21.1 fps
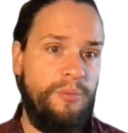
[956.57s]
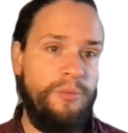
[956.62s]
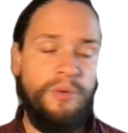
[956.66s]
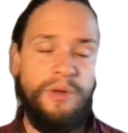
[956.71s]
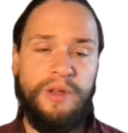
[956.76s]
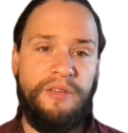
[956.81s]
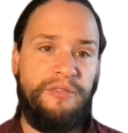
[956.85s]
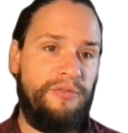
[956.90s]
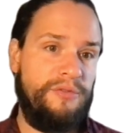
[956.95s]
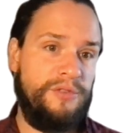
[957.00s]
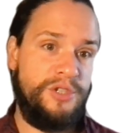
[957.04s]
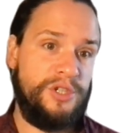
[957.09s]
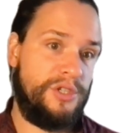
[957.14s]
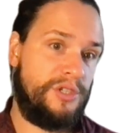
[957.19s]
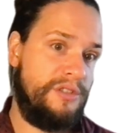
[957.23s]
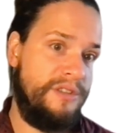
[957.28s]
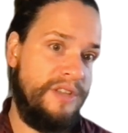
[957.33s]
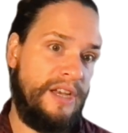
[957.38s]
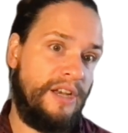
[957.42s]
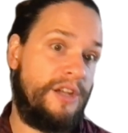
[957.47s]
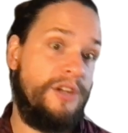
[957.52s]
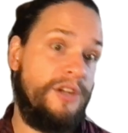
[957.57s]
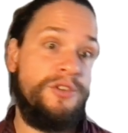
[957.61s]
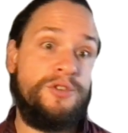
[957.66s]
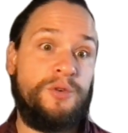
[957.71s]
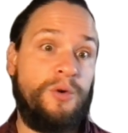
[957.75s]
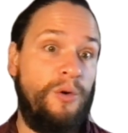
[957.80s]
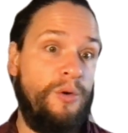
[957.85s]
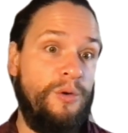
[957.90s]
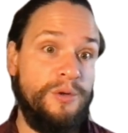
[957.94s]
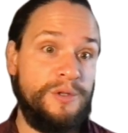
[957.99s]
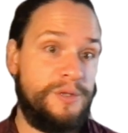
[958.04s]
if just then
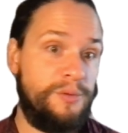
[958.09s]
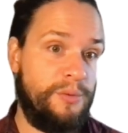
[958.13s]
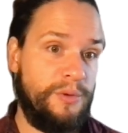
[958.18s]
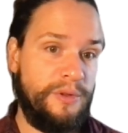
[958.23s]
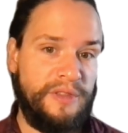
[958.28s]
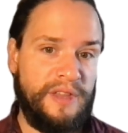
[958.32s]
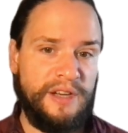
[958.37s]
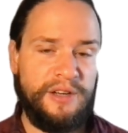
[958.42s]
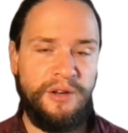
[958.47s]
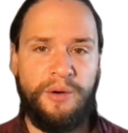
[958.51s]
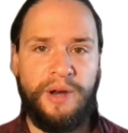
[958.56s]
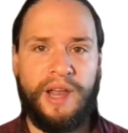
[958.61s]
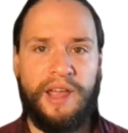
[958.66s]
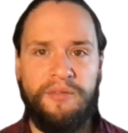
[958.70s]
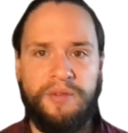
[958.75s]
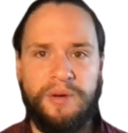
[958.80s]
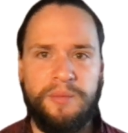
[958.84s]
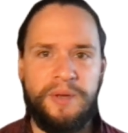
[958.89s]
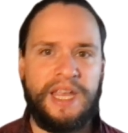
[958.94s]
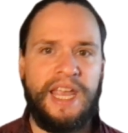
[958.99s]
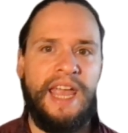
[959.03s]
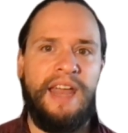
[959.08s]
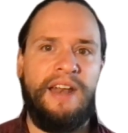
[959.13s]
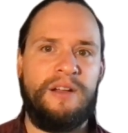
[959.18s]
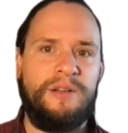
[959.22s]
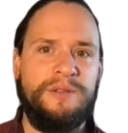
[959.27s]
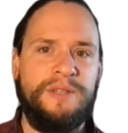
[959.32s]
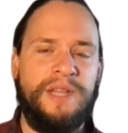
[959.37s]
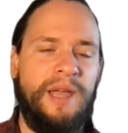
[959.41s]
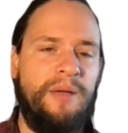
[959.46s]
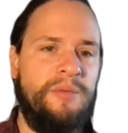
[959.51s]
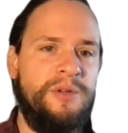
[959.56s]
controls that don't have any
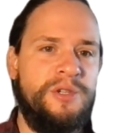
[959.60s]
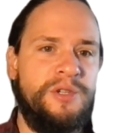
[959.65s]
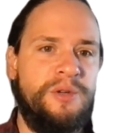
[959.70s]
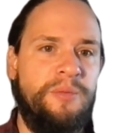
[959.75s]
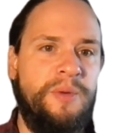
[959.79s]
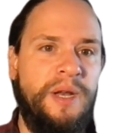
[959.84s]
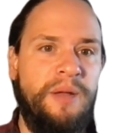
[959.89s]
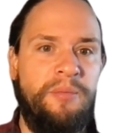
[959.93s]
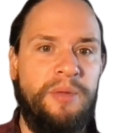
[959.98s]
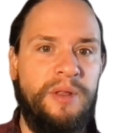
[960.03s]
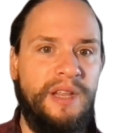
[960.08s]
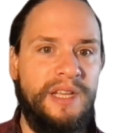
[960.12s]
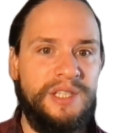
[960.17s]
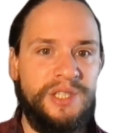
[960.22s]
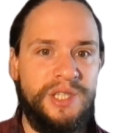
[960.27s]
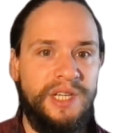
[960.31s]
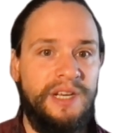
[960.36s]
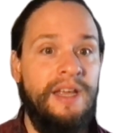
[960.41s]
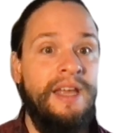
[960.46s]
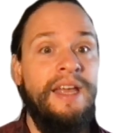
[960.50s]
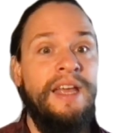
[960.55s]
mechanical damage or manipulation.